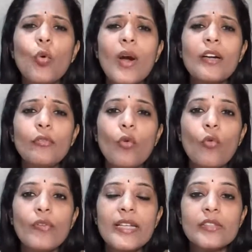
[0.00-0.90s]
go at
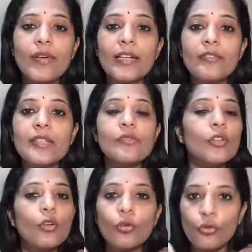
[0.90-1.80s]
4 weeks, 5 weeks,
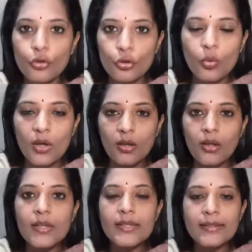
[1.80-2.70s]
we're not going to do a